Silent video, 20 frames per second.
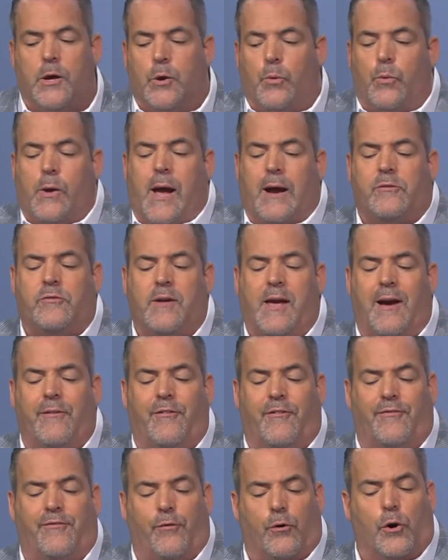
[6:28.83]
We actually have
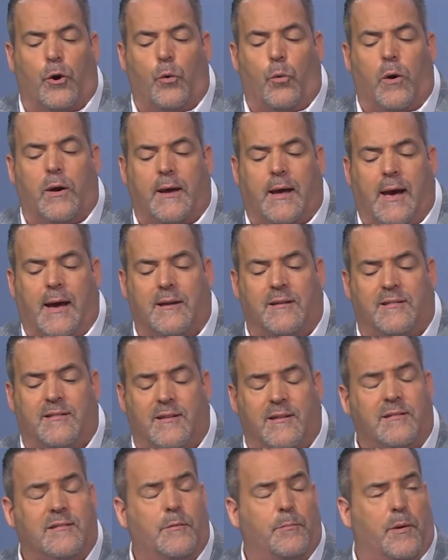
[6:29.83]
a 401k
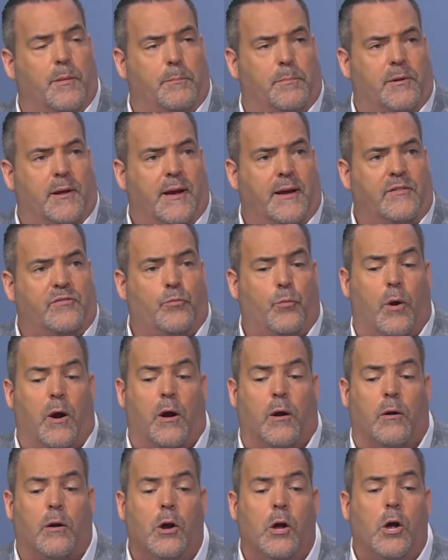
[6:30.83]
system in place
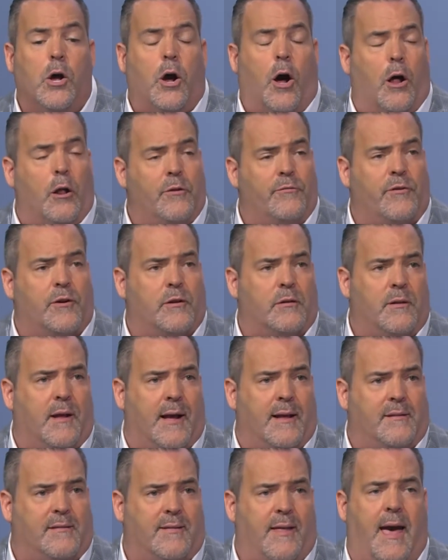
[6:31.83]
where all of our
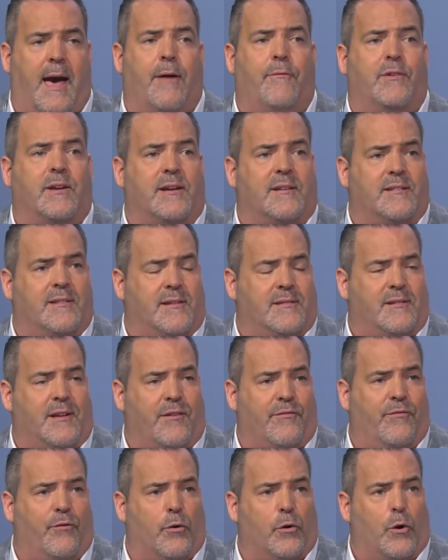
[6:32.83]
clients that have an existing
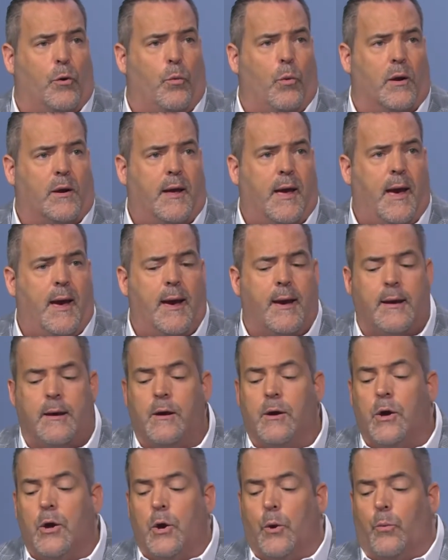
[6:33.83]
401k,
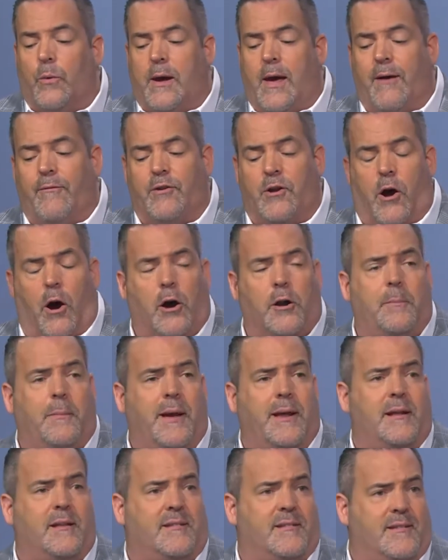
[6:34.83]
we have an
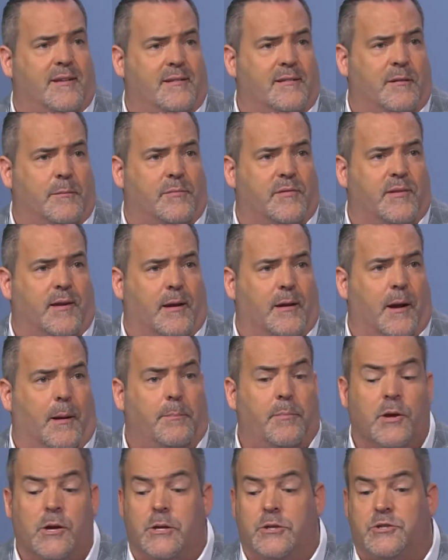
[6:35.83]
automated system set
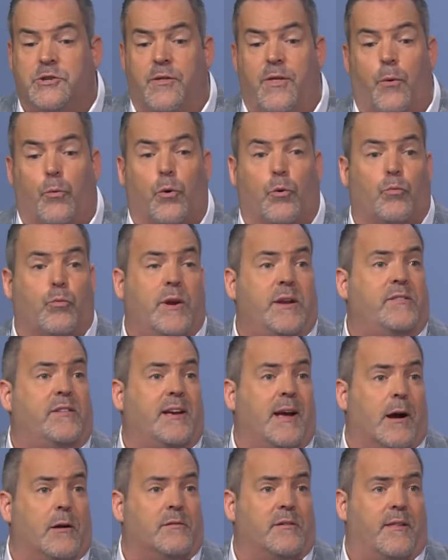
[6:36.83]
up so that we're
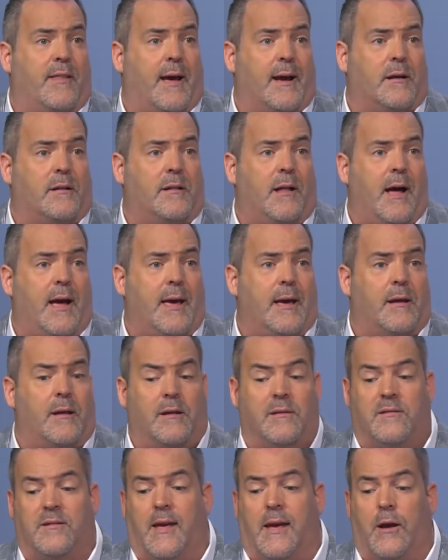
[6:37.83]
reaching out to that client
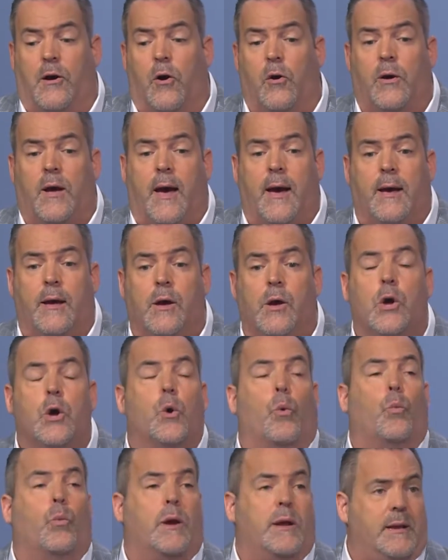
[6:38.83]
and saying, okay,
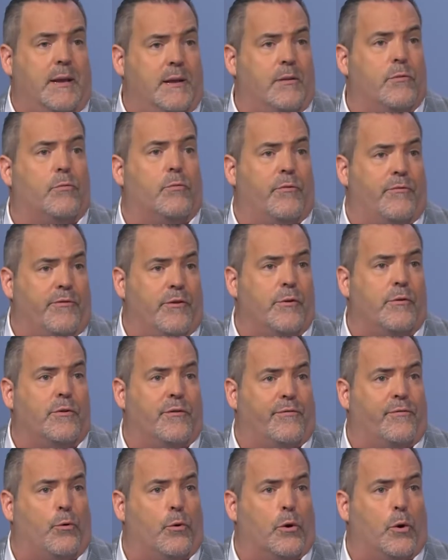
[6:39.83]
we need to review your
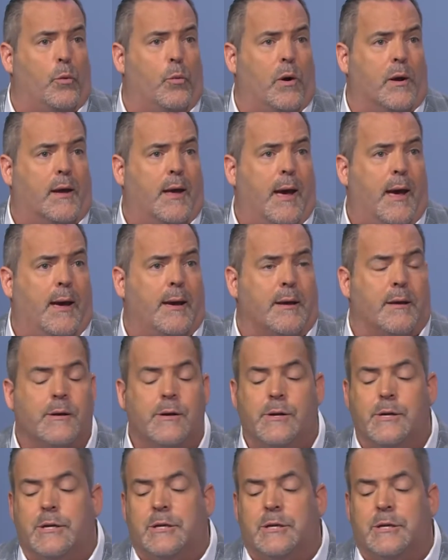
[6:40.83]
401k.